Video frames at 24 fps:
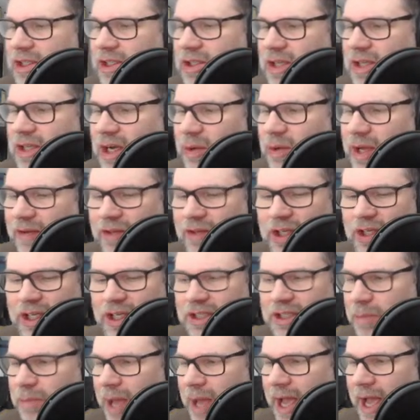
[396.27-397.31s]
So now we have a nice
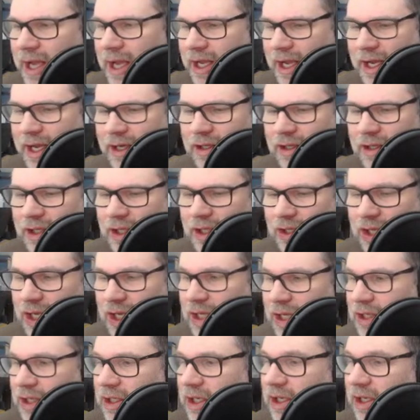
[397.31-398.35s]
back angle, and
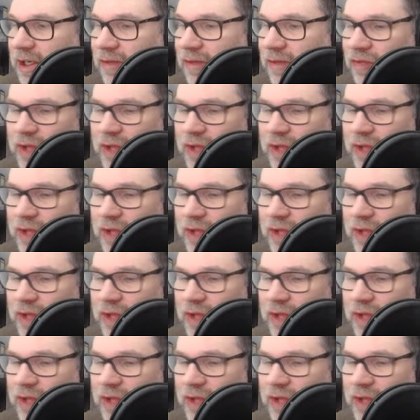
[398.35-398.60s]
and uh,